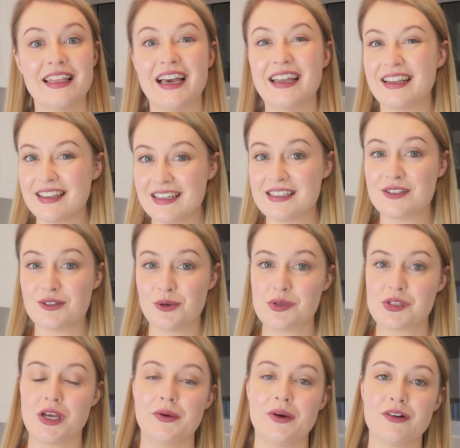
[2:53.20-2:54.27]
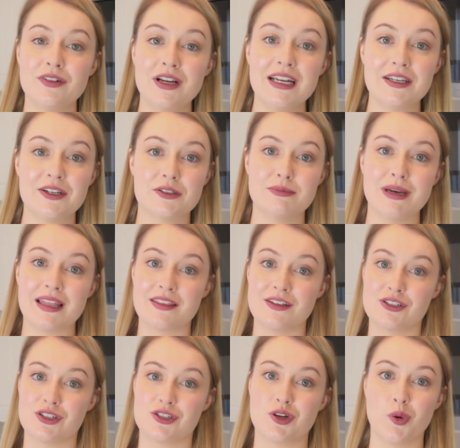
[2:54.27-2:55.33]
then this is also a really good
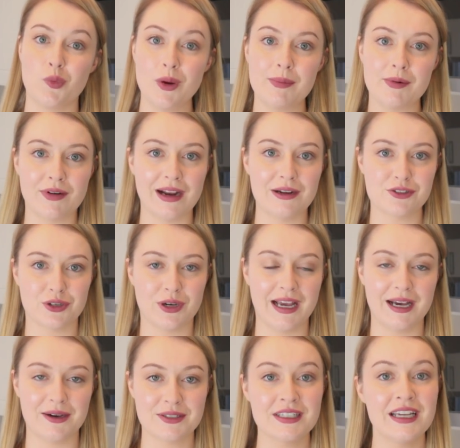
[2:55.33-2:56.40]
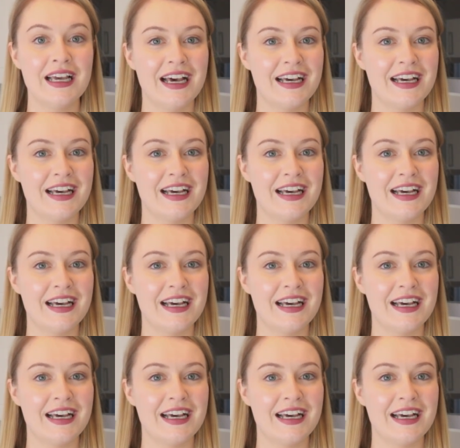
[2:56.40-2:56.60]
method just to whip around your house